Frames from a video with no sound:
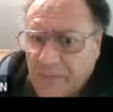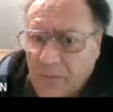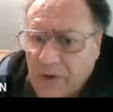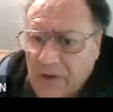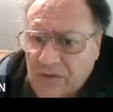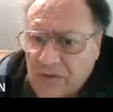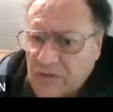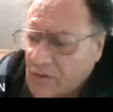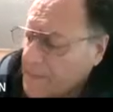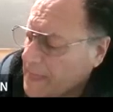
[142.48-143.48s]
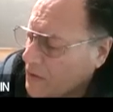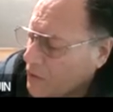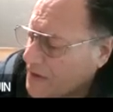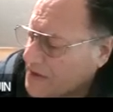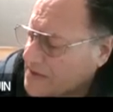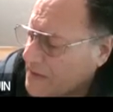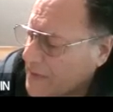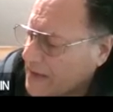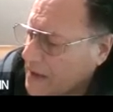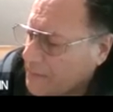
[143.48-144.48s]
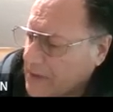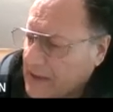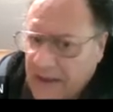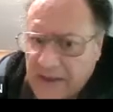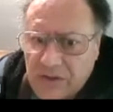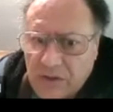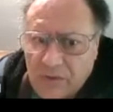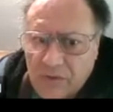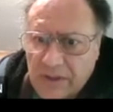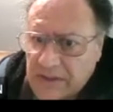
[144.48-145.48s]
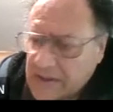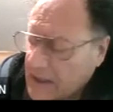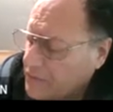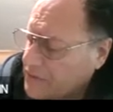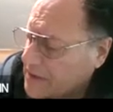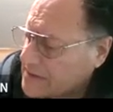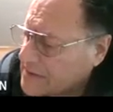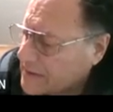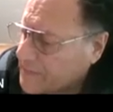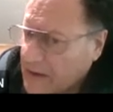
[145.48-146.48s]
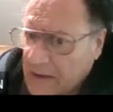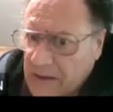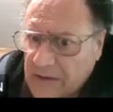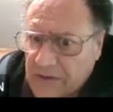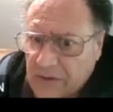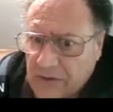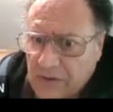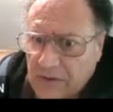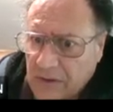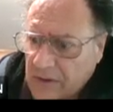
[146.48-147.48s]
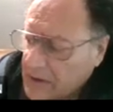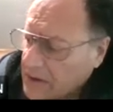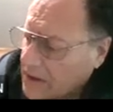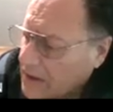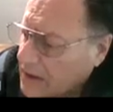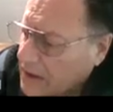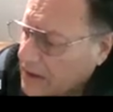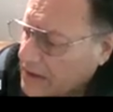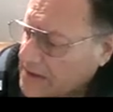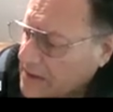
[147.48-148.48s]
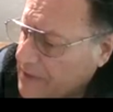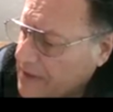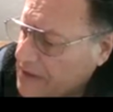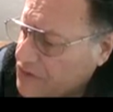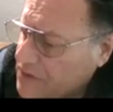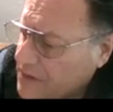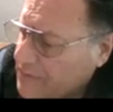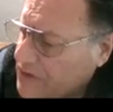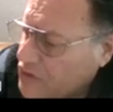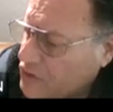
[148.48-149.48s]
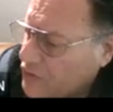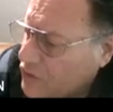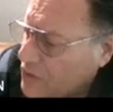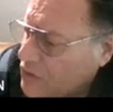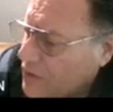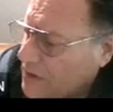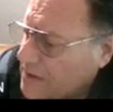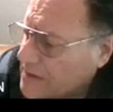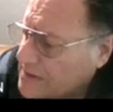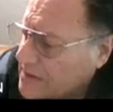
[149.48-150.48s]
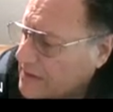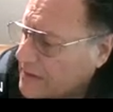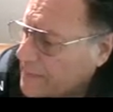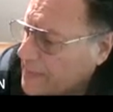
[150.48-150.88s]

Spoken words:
population. So what is the main application of doing this kind of testing? So these applications are very useful when you are testing